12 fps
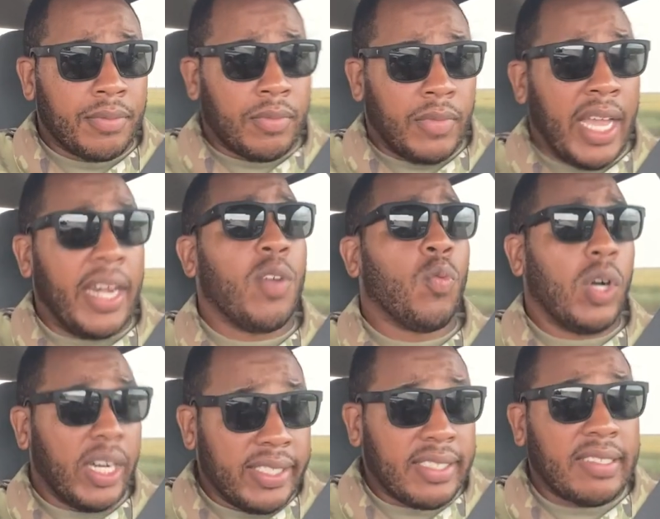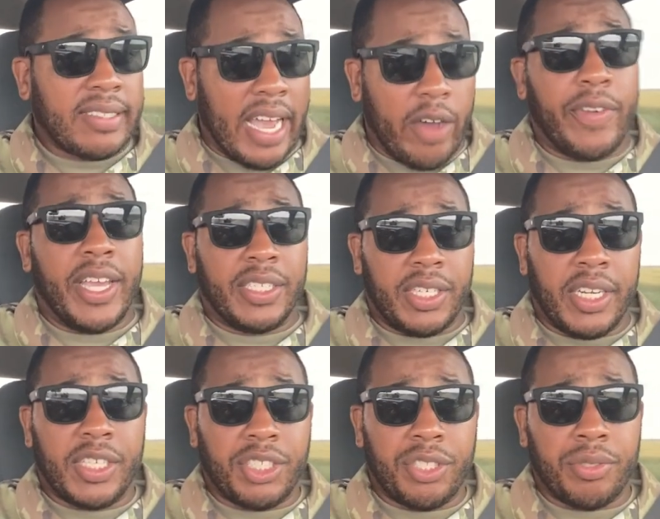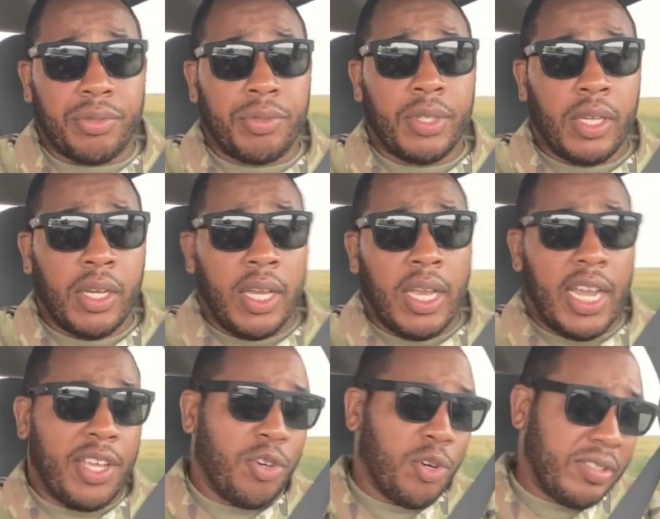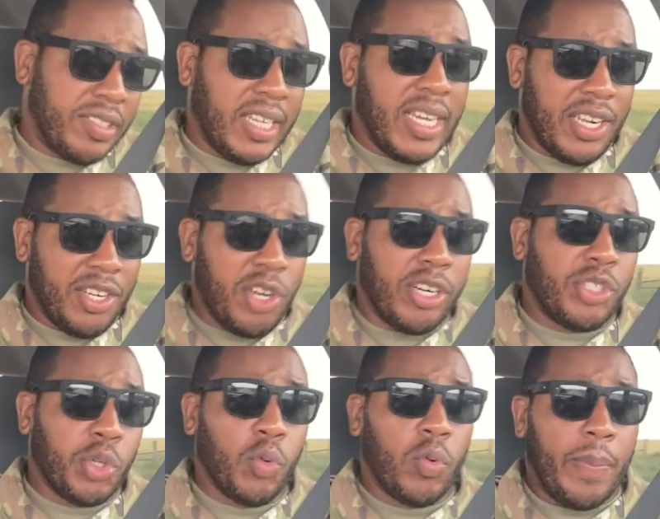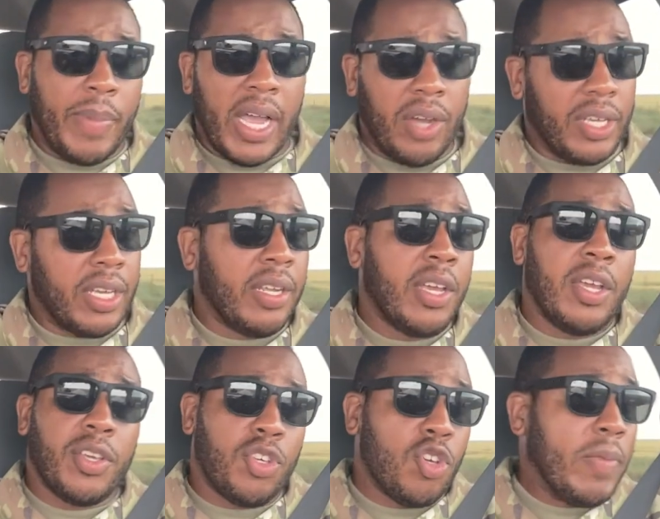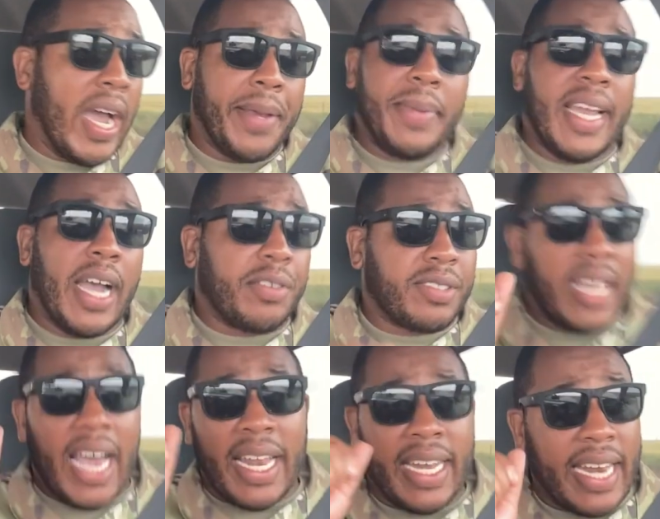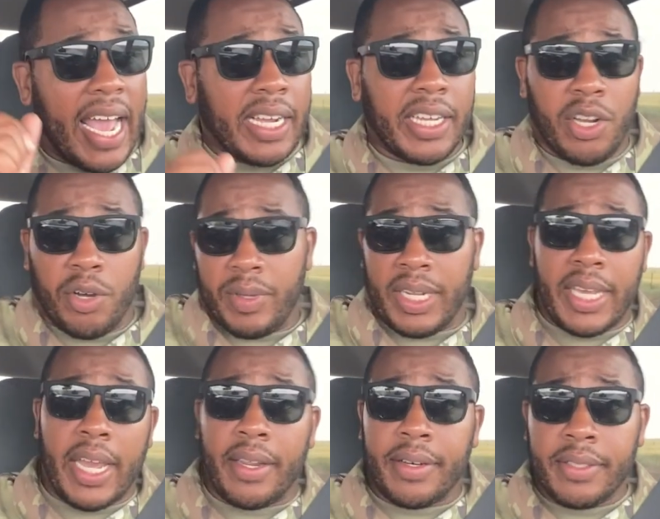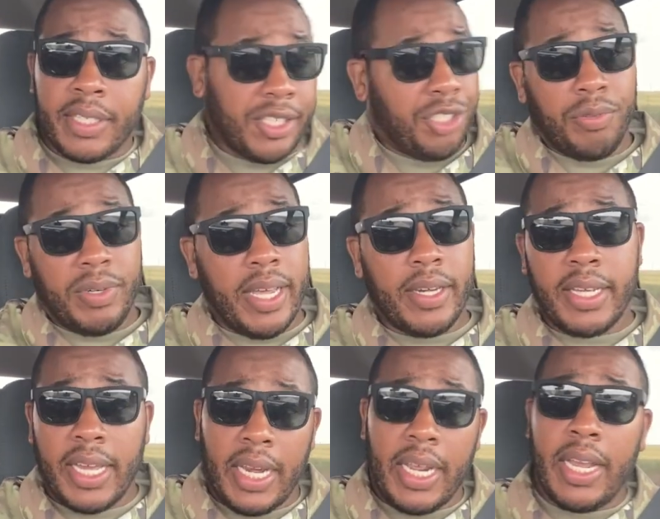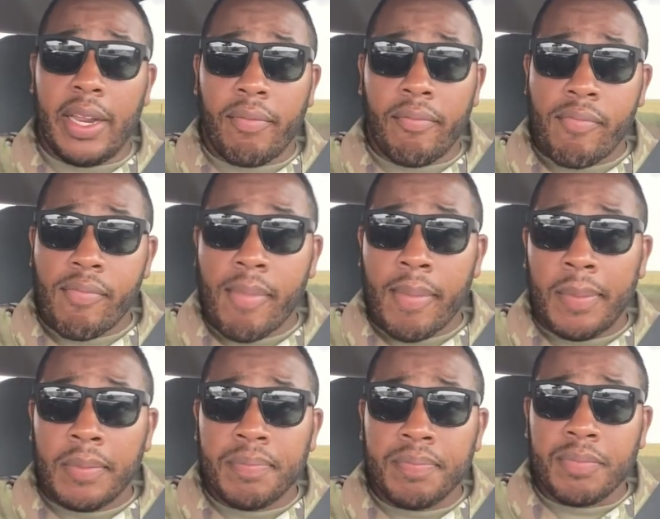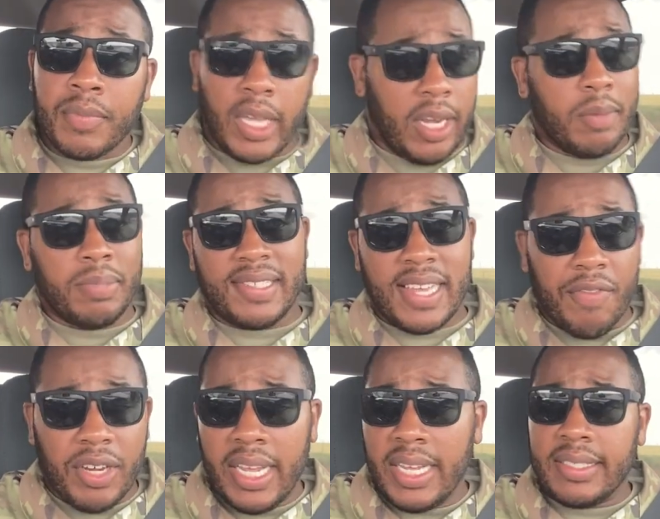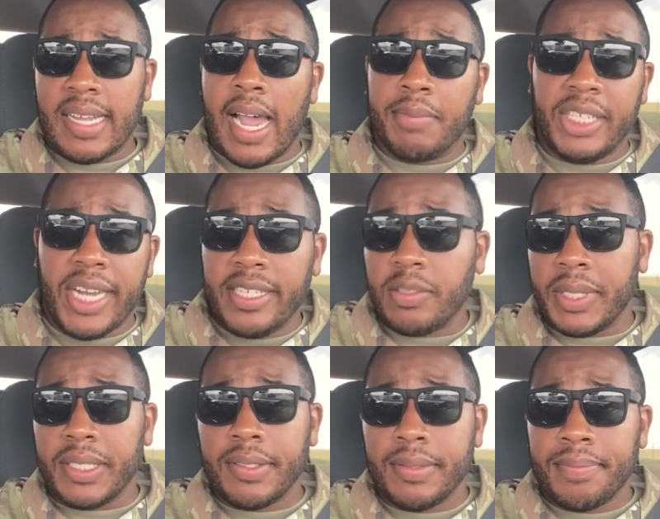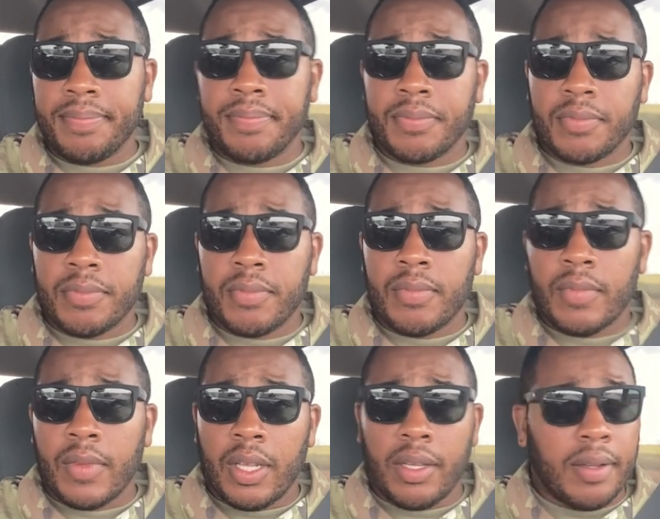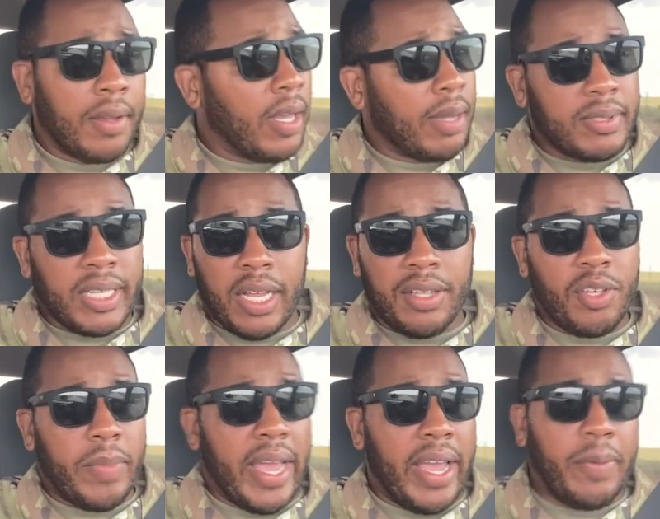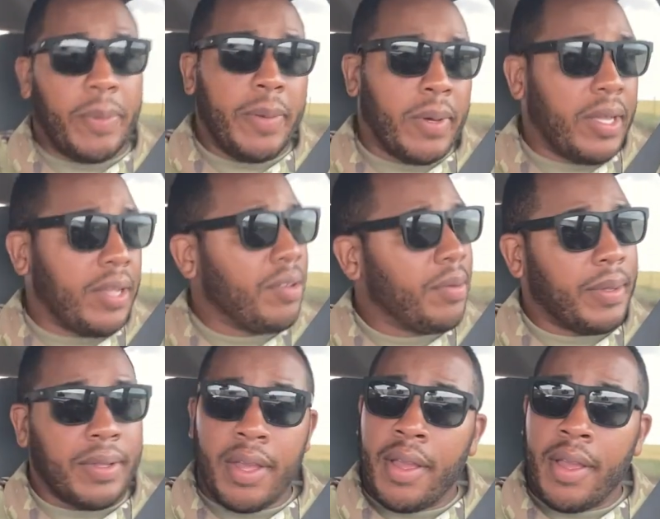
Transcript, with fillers: that it was a salvation issue. And you'll see in your true rebellion, you might be outside knocking on the gate because you didn't get in. And them seven end time judgments. I'm telling you, man, people, you,